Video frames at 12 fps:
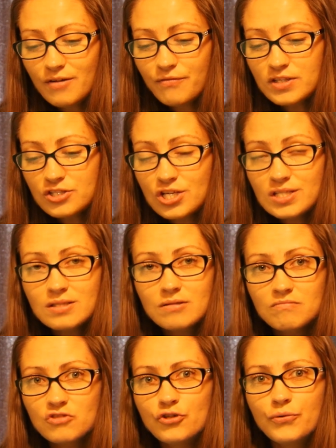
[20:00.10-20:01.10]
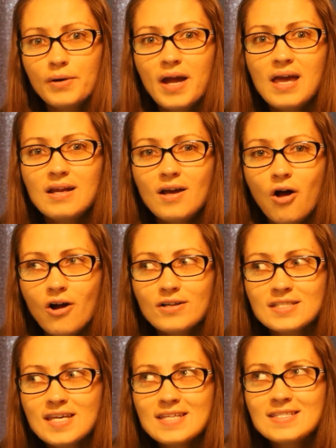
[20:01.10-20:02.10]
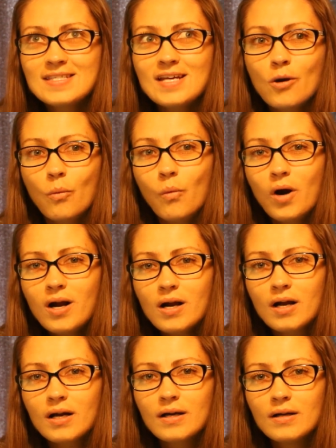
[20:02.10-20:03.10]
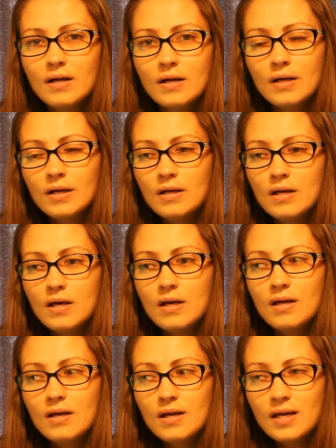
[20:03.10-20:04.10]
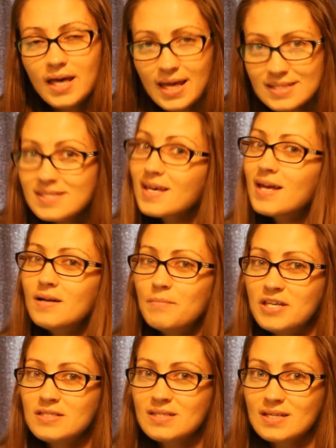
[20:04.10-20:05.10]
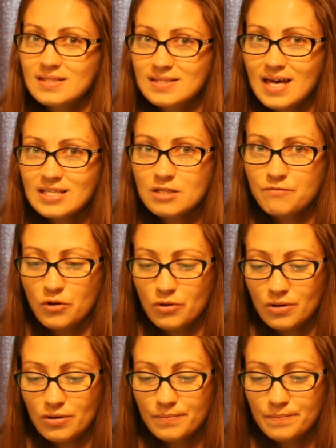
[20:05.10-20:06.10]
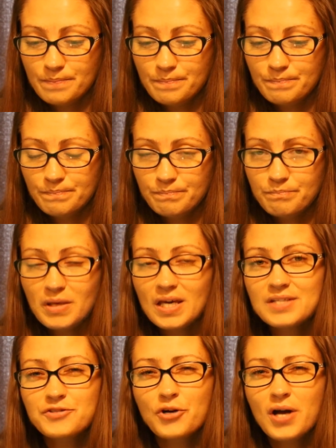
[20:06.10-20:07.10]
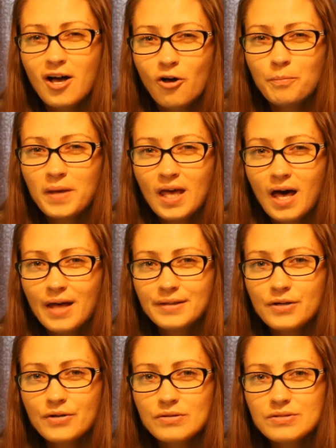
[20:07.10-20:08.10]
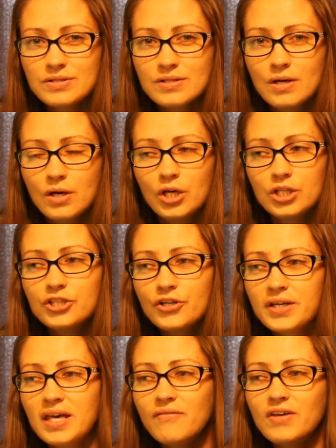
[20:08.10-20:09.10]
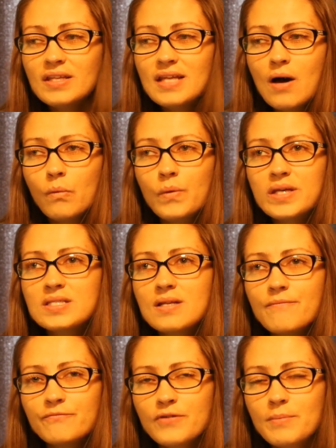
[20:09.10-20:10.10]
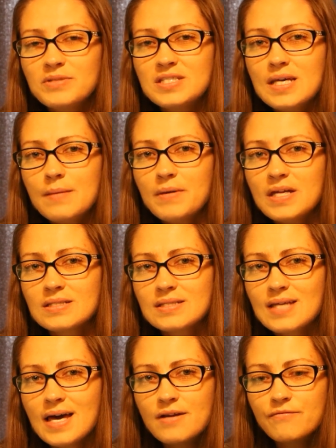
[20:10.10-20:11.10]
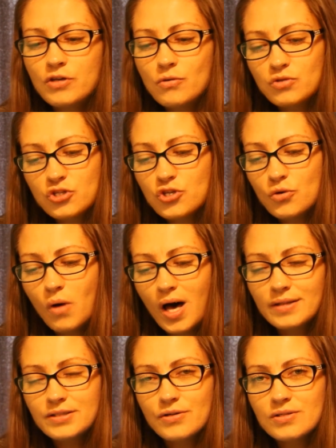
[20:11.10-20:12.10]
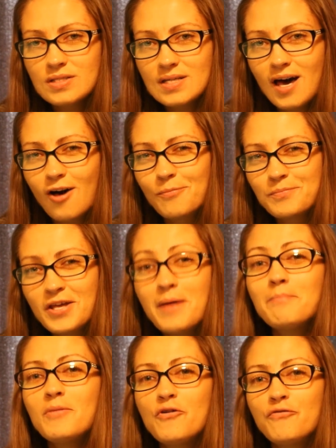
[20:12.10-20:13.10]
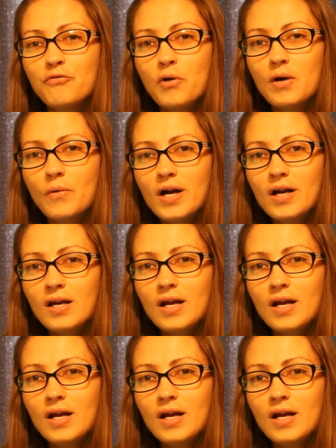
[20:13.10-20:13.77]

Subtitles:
if it's just creating artistic work, it's going to be successful because you're helping others. You're giving that wisdom from deep inside of you to others to help them move forward.